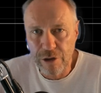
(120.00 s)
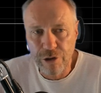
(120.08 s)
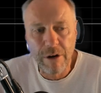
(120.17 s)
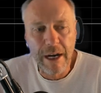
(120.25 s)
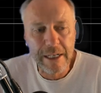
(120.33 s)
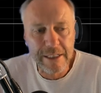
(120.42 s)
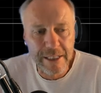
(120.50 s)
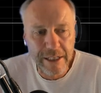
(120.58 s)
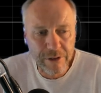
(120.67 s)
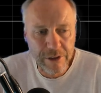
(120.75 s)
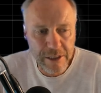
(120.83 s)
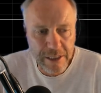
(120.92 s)
tracks
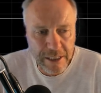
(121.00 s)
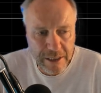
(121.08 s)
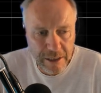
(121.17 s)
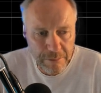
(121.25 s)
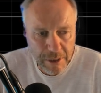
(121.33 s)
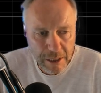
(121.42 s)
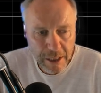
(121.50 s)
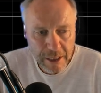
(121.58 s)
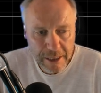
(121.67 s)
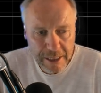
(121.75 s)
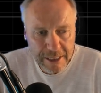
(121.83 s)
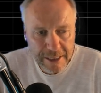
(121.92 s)
here on the system.
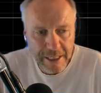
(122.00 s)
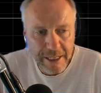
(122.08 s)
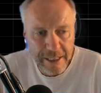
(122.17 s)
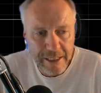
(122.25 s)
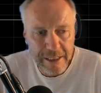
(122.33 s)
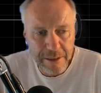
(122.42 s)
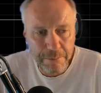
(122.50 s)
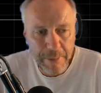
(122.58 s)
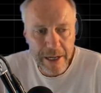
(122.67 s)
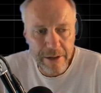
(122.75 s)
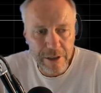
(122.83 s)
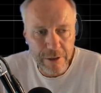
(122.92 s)
This is it in its
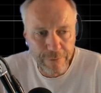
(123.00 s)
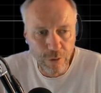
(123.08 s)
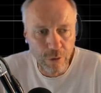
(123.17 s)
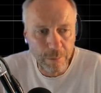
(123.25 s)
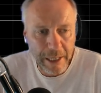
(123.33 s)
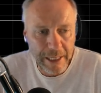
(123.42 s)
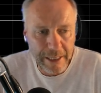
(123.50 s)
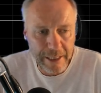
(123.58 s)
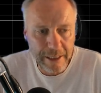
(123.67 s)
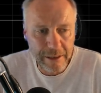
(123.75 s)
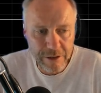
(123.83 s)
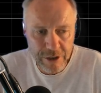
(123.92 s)
bearish format
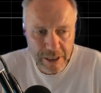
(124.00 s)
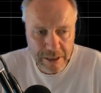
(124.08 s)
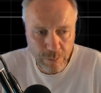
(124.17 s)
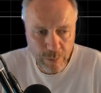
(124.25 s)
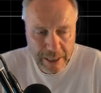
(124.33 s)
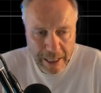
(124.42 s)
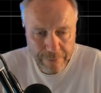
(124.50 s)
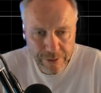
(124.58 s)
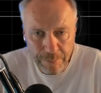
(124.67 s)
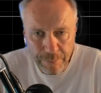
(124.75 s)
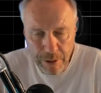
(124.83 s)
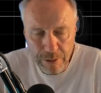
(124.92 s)
here. Just we have
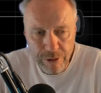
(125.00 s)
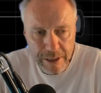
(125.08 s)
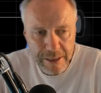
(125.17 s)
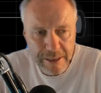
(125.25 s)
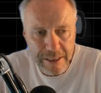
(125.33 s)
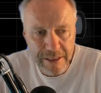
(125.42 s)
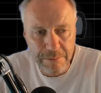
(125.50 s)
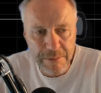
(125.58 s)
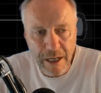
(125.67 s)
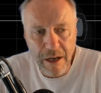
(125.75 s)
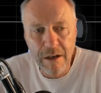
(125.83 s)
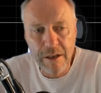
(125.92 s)
the pro trend system
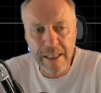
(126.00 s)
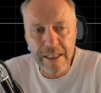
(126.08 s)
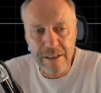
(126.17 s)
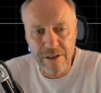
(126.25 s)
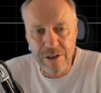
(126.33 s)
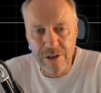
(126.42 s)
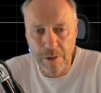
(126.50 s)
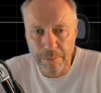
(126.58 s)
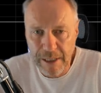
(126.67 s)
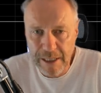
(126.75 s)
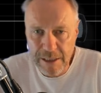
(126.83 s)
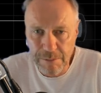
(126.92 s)
targets and stop
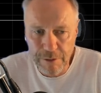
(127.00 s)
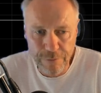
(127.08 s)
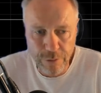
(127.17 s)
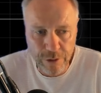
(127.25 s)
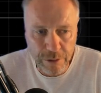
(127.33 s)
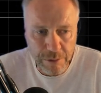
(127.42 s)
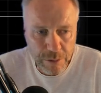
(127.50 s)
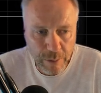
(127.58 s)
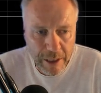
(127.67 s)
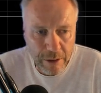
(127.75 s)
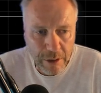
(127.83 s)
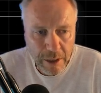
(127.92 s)
placements for you as
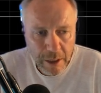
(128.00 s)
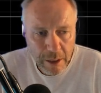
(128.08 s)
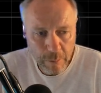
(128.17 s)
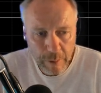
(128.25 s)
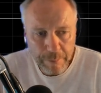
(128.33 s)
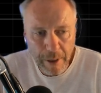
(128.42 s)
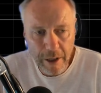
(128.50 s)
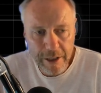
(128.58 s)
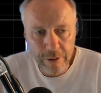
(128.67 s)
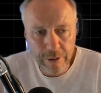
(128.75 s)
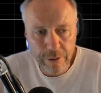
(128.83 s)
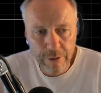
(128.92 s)
well. We buy
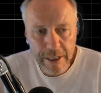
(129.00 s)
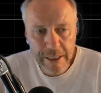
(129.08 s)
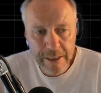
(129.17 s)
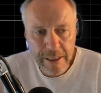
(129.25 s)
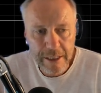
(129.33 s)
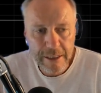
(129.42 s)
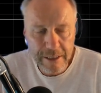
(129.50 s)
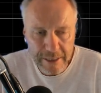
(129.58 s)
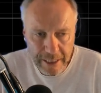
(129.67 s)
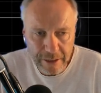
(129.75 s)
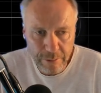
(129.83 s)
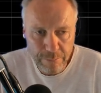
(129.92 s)
on green,
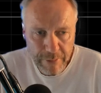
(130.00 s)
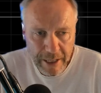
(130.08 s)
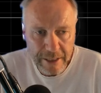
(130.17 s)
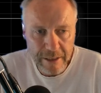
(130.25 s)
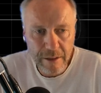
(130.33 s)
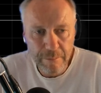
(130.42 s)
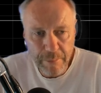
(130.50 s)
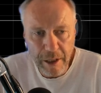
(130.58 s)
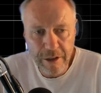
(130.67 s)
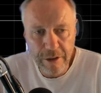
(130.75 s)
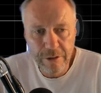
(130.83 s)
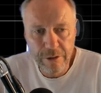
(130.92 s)
sell on red.
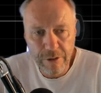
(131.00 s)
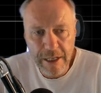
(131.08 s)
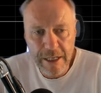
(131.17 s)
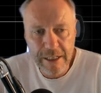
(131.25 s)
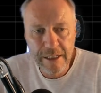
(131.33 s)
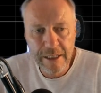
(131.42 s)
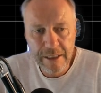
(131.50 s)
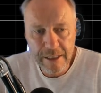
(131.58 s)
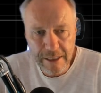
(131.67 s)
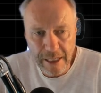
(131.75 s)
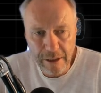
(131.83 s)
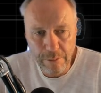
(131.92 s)
Buy on green,
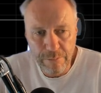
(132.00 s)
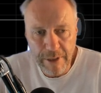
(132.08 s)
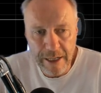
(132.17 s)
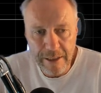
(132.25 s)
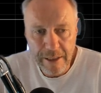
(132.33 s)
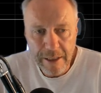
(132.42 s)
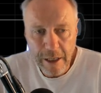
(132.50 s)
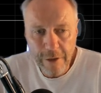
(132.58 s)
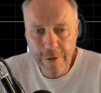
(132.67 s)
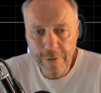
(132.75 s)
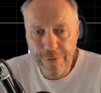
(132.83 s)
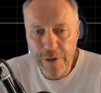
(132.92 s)
sell on red.
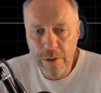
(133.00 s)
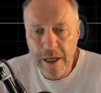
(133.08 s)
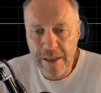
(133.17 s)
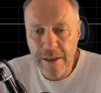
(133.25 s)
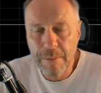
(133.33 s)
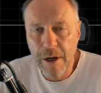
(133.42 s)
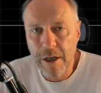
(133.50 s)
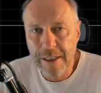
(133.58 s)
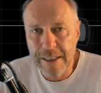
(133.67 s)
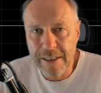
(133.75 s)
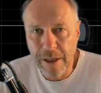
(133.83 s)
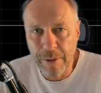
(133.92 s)
If you feel like the
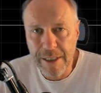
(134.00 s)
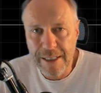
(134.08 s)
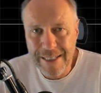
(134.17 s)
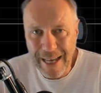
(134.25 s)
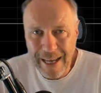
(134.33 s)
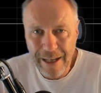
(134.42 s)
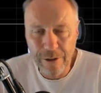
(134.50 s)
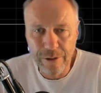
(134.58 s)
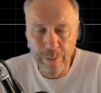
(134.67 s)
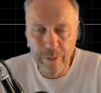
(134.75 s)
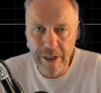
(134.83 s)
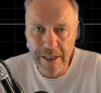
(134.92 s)
market's going down
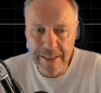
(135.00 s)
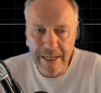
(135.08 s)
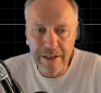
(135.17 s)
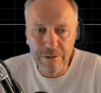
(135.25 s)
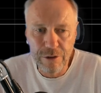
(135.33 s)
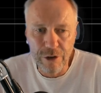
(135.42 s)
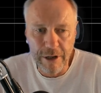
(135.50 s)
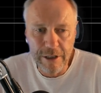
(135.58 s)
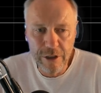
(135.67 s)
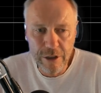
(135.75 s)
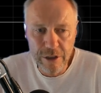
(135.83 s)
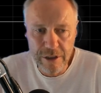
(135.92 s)
and we're in a downtrend,
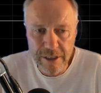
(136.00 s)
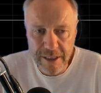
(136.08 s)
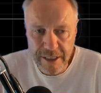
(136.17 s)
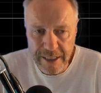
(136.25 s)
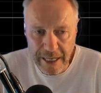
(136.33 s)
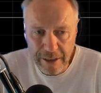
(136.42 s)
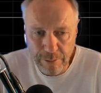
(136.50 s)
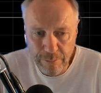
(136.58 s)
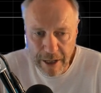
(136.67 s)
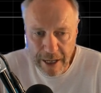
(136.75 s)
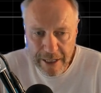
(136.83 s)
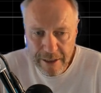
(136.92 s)
you can sell on
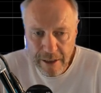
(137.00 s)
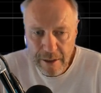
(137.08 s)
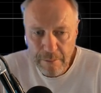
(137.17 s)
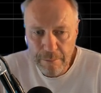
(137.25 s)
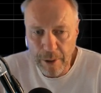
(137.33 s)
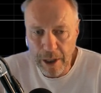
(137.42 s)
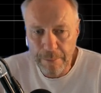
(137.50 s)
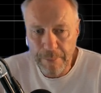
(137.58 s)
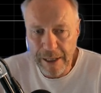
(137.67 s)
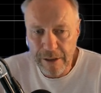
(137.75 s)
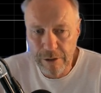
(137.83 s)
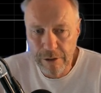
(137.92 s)
red, buy
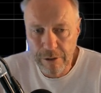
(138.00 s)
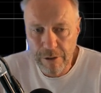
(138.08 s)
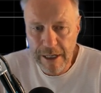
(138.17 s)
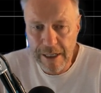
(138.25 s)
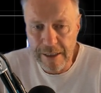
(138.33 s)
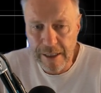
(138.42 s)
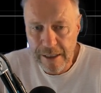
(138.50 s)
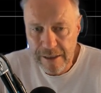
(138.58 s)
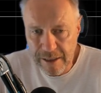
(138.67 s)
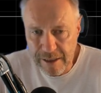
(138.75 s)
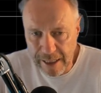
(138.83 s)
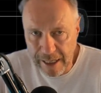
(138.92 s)
back on green,
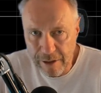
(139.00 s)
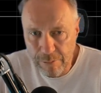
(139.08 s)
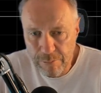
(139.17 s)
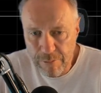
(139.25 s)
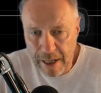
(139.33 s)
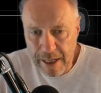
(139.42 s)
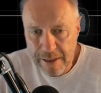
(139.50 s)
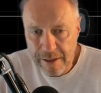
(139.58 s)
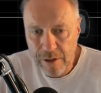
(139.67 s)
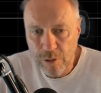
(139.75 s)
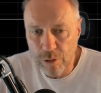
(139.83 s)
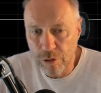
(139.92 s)
sell on red
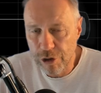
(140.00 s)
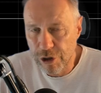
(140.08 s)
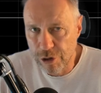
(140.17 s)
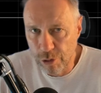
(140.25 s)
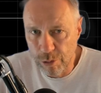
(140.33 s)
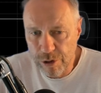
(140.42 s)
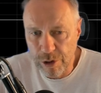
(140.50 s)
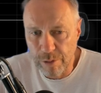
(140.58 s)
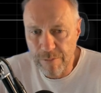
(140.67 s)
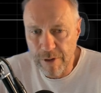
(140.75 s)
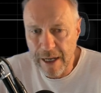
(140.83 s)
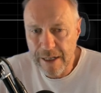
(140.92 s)
or short
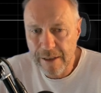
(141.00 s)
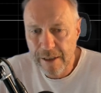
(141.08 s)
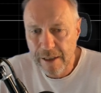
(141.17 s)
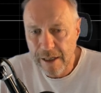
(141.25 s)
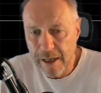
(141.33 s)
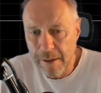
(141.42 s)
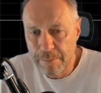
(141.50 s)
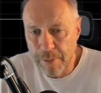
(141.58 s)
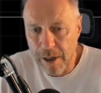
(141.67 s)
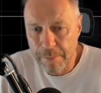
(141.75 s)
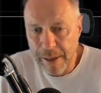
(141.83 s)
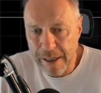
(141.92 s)
on red and
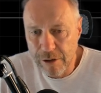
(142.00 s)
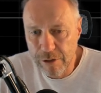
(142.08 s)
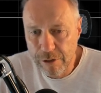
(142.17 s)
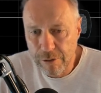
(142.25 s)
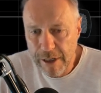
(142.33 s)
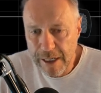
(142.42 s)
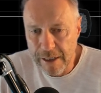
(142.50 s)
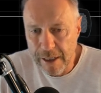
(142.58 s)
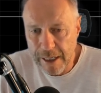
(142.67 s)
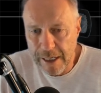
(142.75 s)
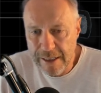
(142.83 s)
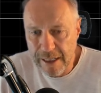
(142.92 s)
buy back on green.
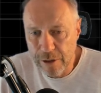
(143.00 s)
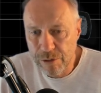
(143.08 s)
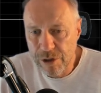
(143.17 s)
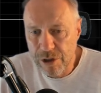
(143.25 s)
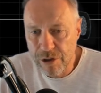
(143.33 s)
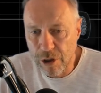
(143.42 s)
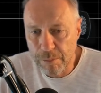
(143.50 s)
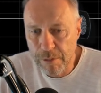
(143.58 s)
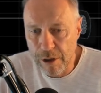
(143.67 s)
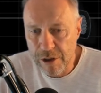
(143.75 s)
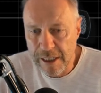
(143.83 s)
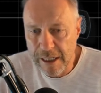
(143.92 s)
Here's a little stop
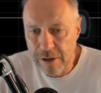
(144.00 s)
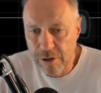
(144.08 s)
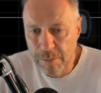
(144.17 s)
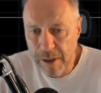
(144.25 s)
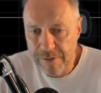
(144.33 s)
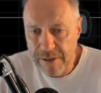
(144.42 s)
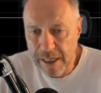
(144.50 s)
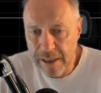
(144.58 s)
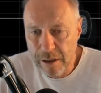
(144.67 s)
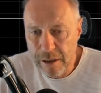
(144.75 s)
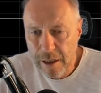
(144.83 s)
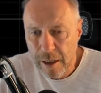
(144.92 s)
loss here you might have
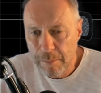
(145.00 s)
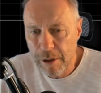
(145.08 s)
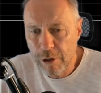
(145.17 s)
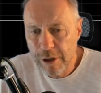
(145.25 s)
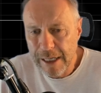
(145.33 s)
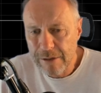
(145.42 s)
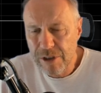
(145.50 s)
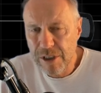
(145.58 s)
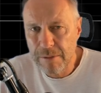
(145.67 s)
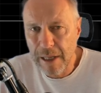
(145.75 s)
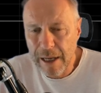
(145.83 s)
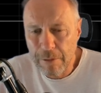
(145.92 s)
taken, but look how
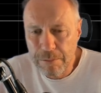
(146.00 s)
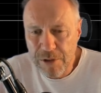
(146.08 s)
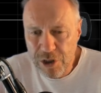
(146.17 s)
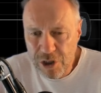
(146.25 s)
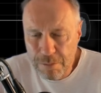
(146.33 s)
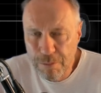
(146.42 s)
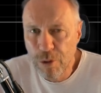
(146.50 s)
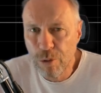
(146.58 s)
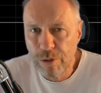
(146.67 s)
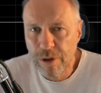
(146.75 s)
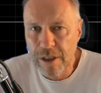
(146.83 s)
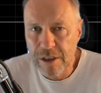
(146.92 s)

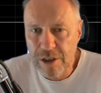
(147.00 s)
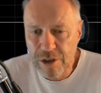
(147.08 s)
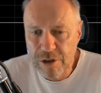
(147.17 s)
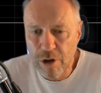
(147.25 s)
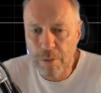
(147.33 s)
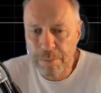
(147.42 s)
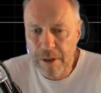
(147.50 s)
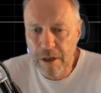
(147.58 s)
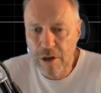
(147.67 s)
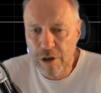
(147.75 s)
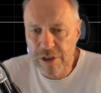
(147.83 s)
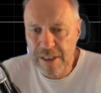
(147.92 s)
small the stop
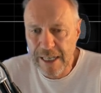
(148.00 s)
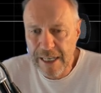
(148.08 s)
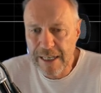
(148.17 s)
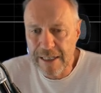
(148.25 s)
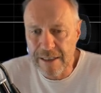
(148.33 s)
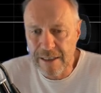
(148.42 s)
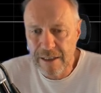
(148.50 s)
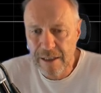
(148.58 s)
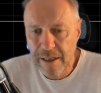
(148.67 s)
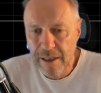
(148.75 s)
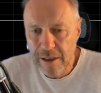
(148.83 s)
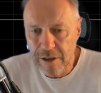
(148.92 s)
loss is.
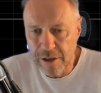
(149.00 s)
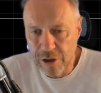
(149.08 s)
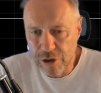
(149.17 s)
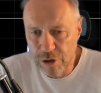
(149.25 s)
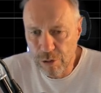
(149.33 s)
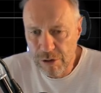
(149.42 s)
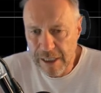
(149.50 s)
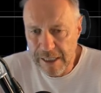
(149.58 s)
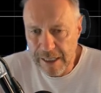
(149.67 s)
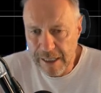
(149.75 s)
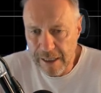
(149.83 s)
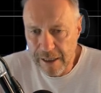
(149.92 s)
You shorted
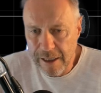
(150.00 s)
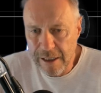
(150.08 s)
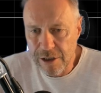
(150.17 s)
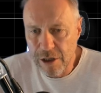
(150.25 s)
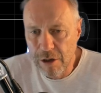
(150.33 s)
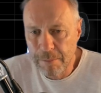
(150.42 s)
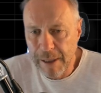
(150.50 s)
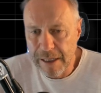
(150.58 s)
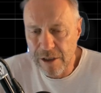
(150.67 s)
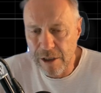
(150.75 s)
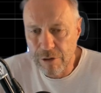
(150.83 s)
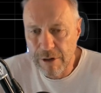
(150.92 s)
here, it turned
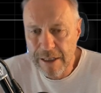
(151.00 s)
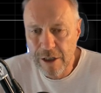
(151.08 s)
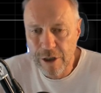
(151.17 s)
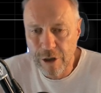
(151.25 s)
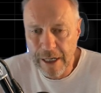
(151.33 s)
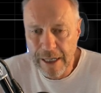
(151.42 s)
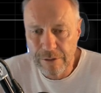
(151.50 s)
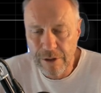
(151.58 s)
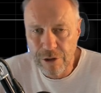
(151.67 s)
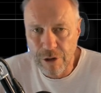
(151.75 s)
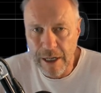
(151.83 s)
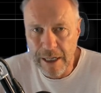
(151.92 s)
back to green, you got out the
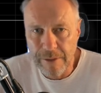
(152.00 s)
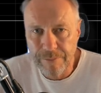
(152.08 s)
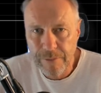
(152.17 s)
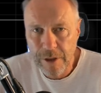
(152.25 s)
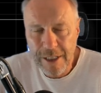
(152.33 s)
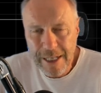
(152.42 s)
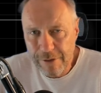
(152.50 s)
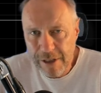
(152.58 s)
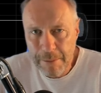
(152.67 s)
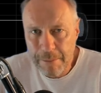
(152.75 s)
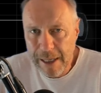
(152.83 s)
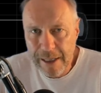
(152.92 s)
trade. You're never
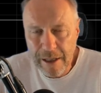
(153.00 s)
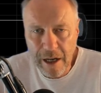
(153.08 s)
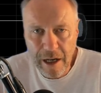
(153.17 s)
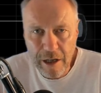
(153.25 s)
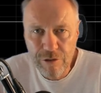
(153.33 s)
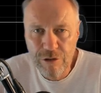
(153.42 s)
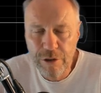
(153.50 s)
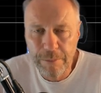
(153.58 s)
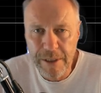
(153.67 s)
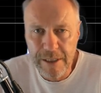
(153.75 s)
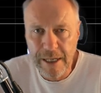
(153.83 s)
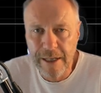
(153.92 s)
going to make
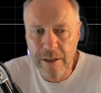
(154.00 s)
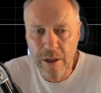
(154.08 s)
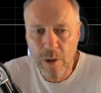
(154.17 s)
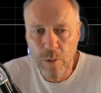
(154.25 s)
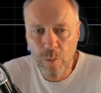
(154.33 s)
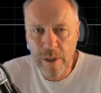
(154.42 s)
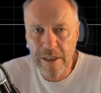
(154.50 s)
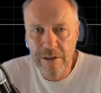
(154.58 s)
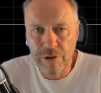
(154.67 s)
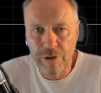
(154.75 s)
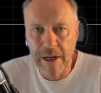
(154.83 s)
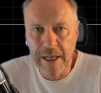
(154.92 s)
100% winning
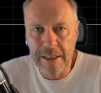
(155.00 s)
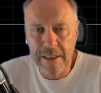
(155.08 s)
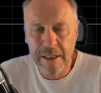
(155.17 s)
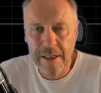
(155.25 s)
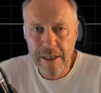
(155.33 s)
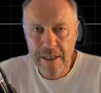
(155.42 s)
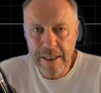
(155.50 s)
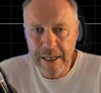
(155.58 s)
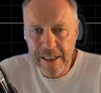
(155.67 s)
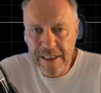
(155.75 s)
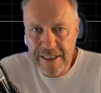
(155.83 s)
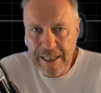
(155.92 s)
trades. That
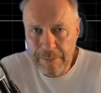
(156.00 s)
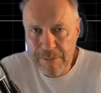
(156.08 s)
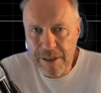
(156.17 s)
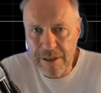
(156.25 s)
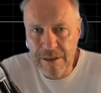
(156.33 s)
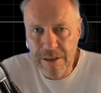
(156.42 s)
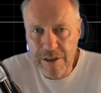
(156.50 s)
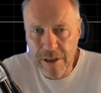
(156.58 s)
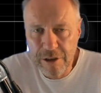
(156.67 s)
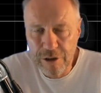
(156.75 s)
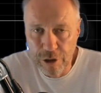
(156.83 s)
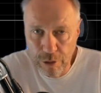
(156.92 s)
acceptance
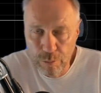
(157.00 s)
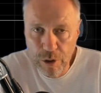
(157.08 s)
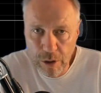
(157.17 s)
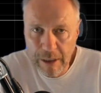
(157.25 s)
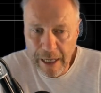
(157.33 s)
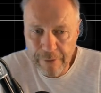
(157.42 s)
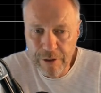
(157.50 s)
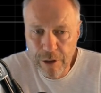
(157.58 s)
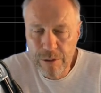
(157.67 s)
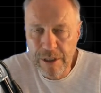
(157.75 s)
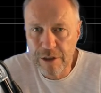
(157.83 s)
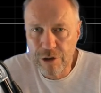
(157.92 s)
that you will have
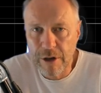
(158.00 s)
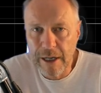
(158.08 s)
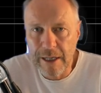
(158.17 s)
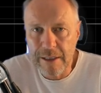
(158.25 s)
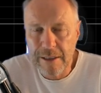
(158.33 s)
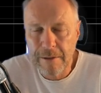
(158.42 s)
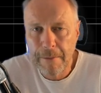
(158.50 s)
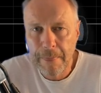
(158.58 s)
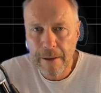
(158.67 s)
losing trades.